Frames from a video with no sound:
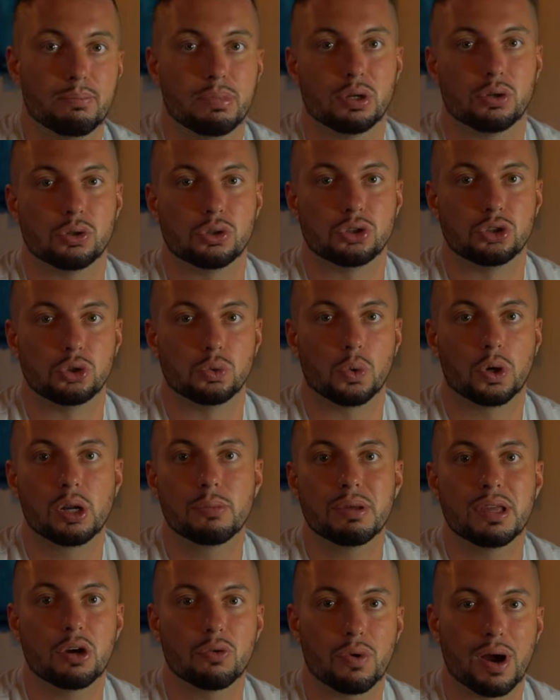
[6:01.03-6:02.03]
because you want to
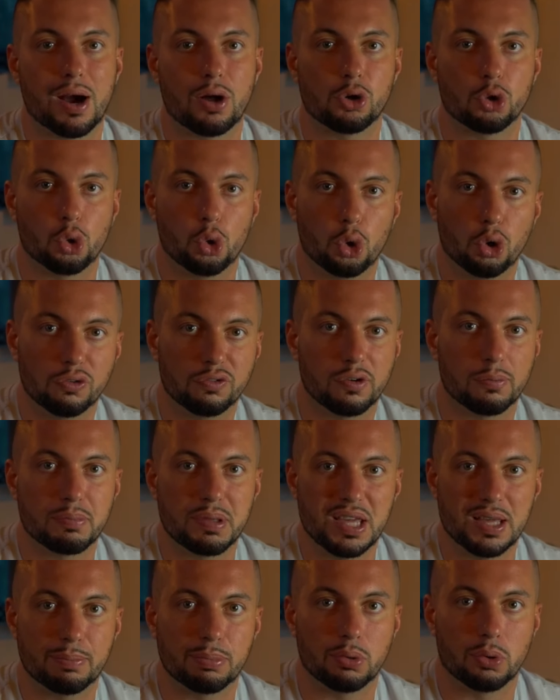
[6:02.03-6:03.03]
be around other
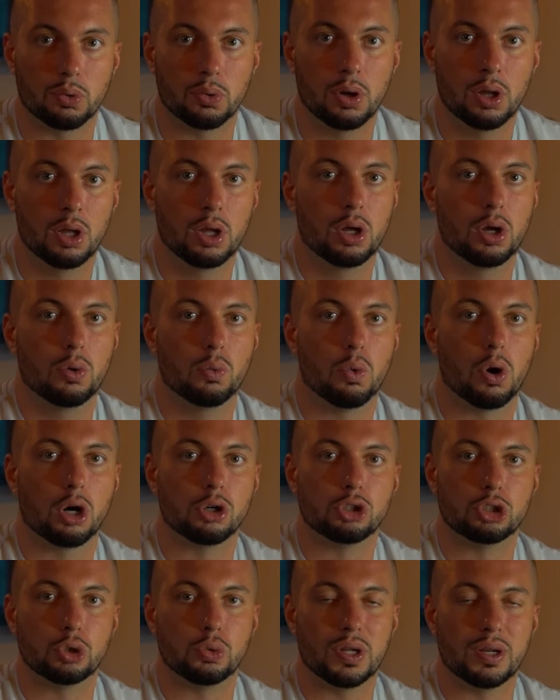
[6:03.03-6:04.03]
people what are
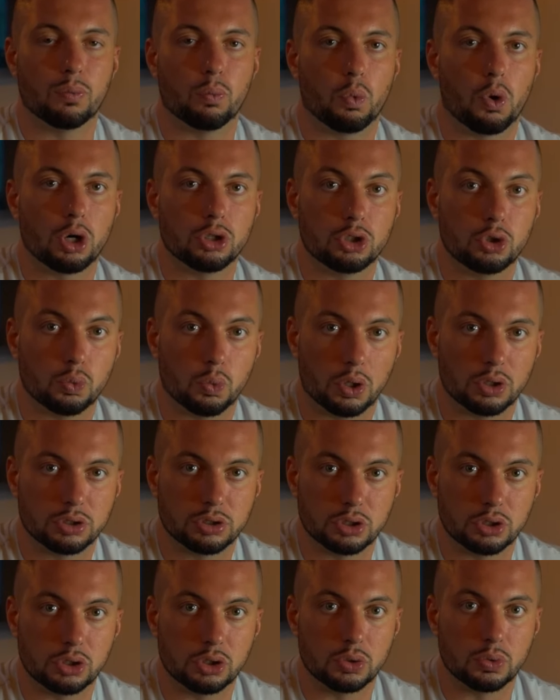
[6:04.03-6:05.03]
doing what you want
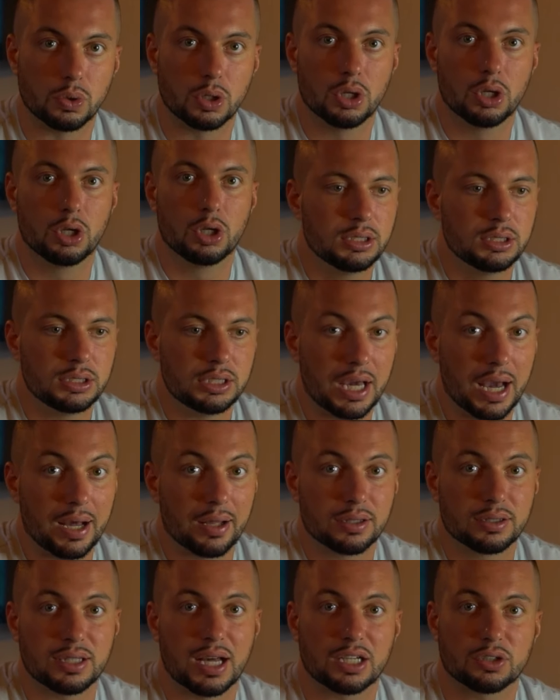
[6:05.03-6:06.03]
to do. Yeah,
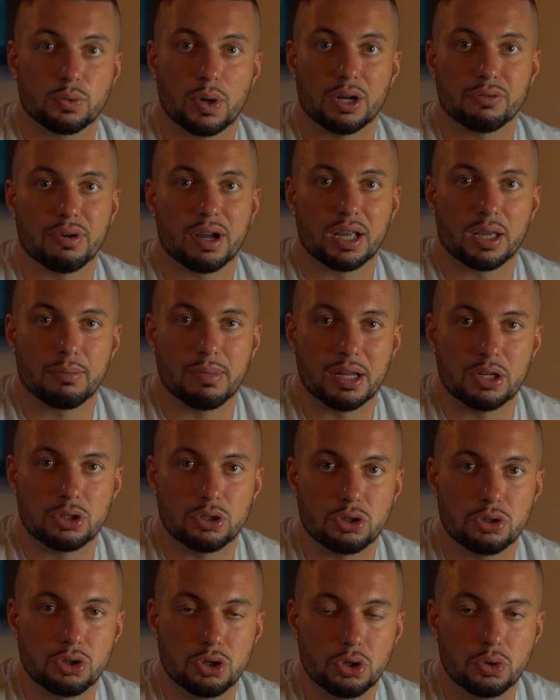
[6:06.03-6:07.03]
that's what I'd recommend
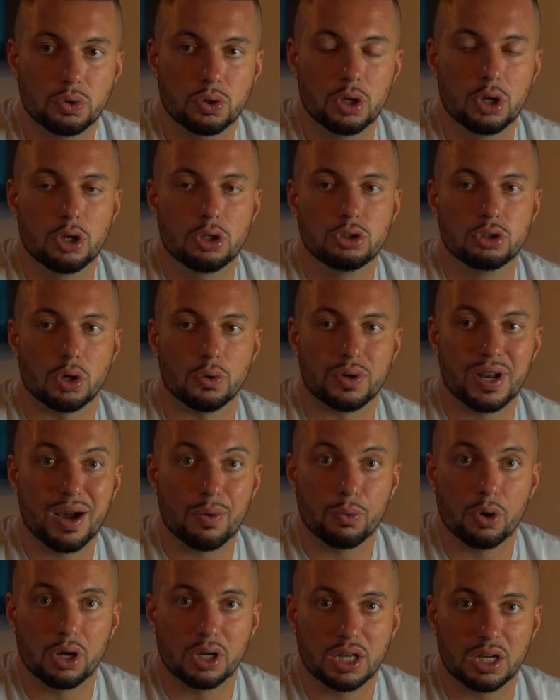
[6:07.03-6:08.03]
you do. So
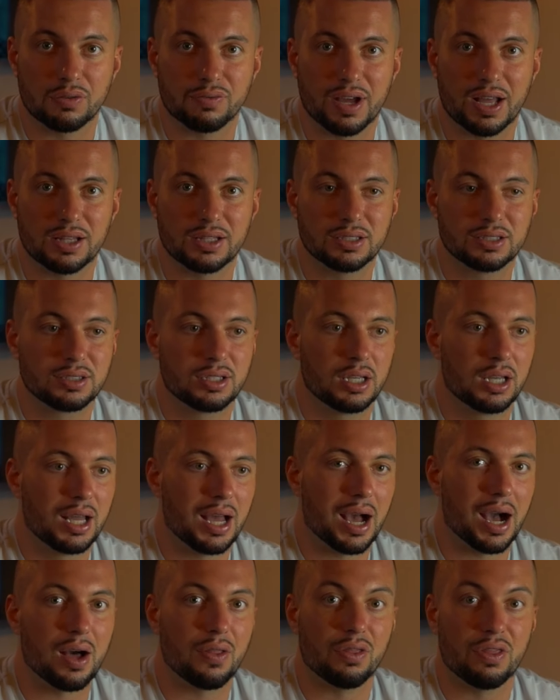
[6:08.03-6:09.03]
networking events,
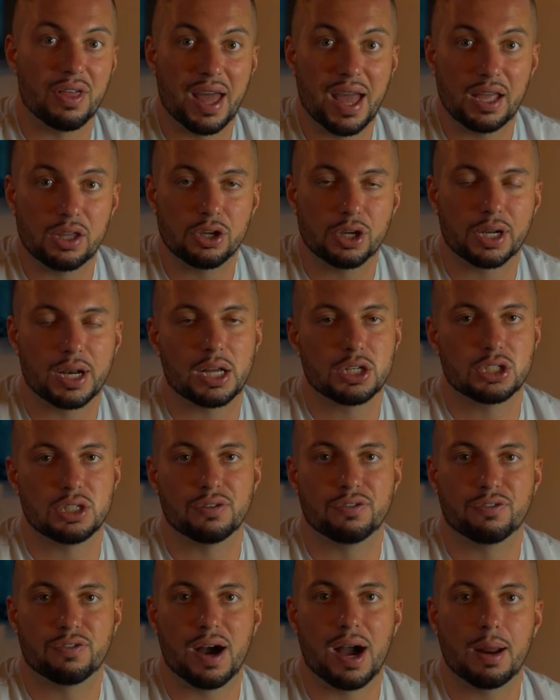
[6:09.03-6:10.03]
there you can actually
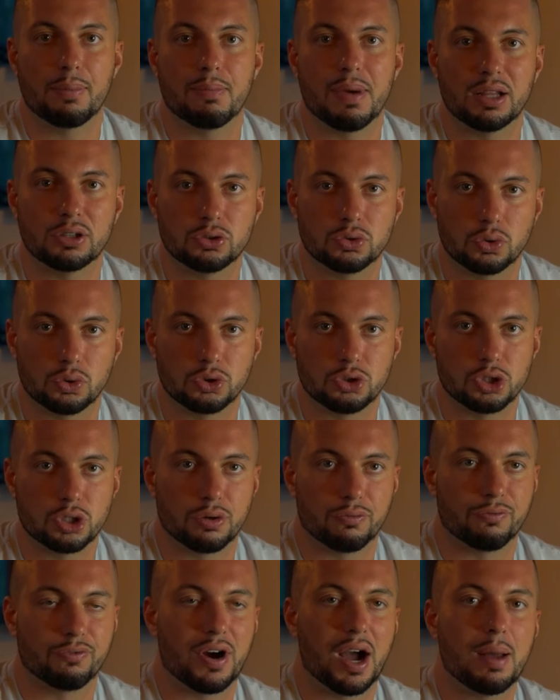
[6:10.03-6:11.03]
find mentors, you
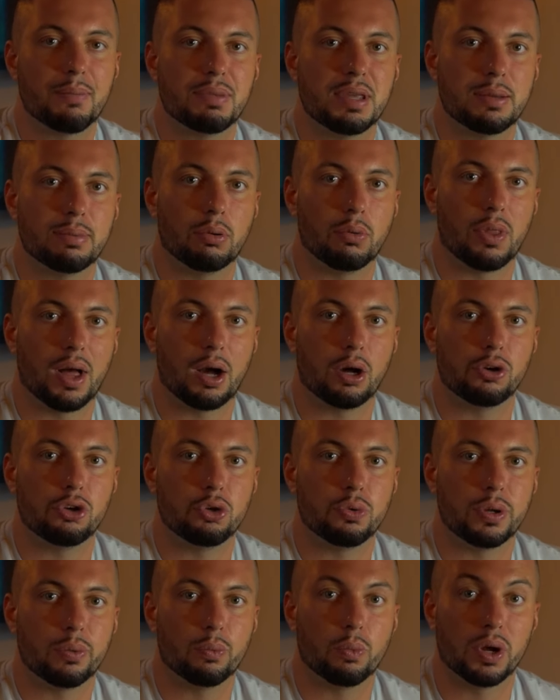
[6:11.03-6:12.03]
can find people that are
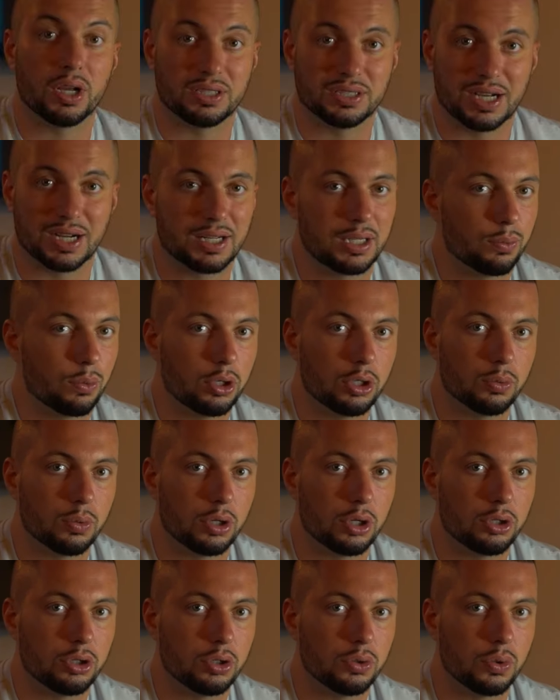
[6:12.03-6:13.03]
doing exactly what you
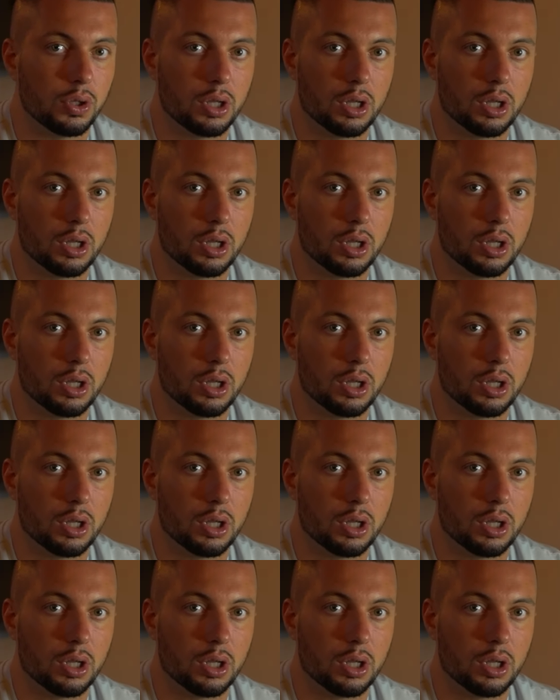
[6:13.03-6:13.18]
want to do.